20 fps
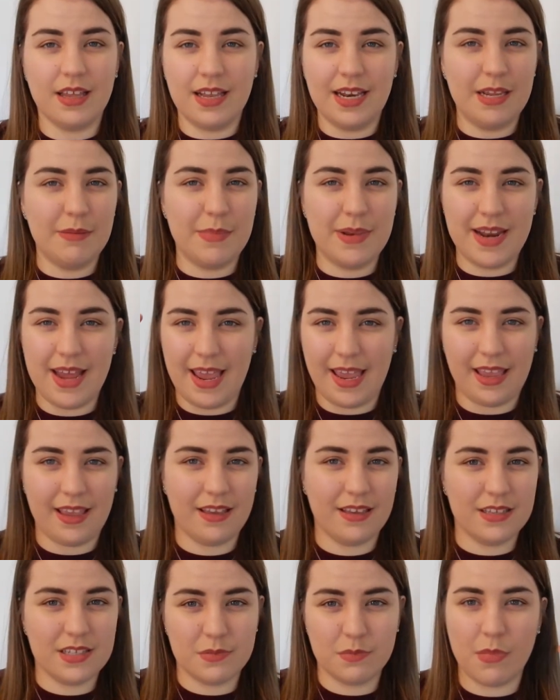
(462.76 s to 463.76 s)

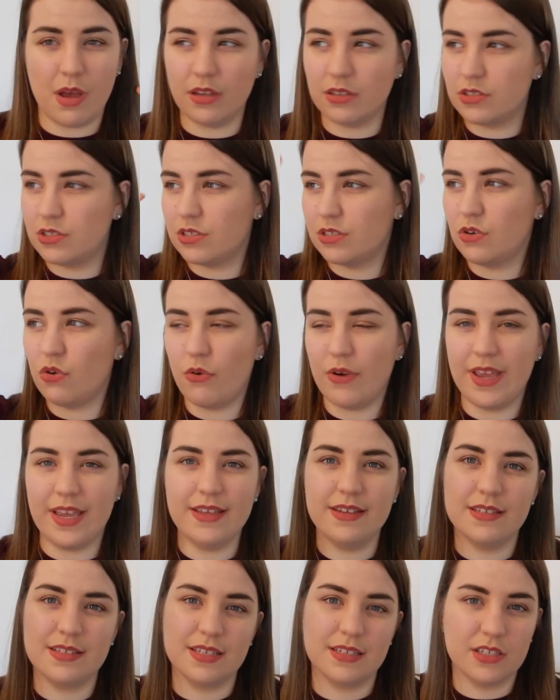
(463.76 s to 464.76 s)
eliminate as much
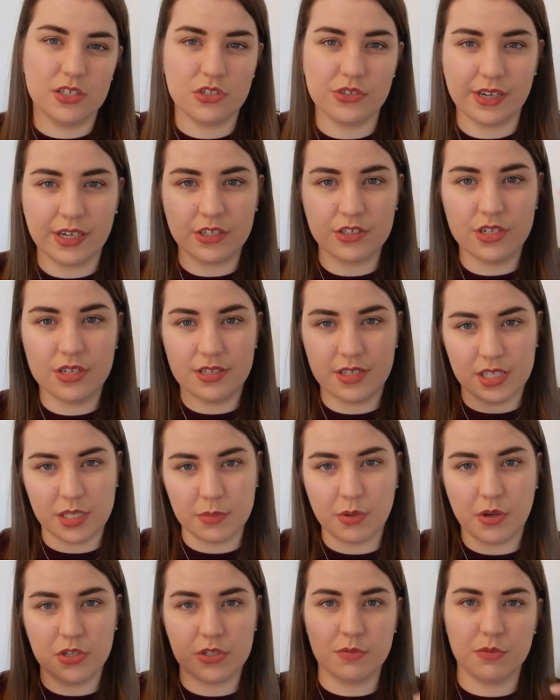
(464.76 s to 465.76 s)
noise and distractions
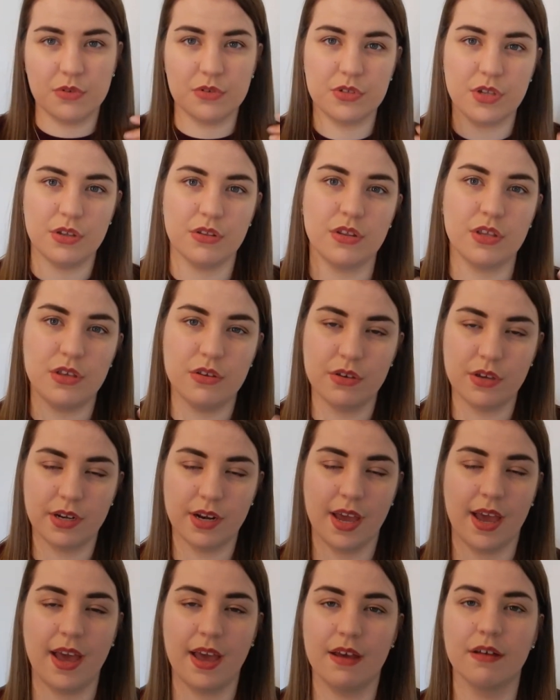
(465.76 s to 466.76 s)
as possible so that you
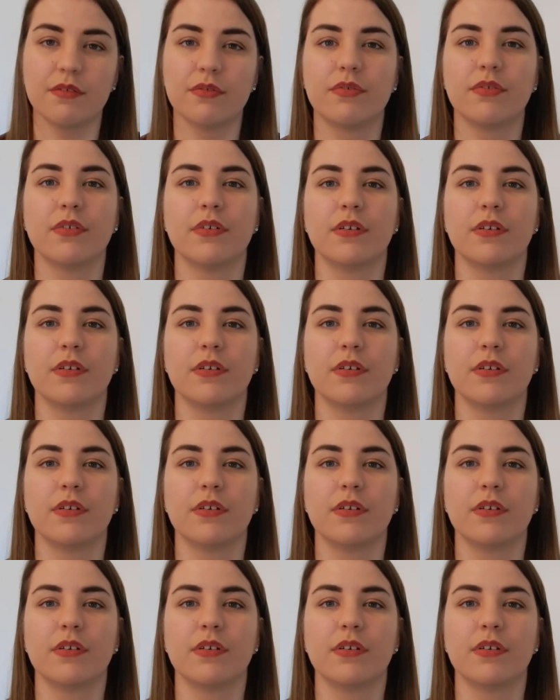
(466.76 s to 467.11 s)
can have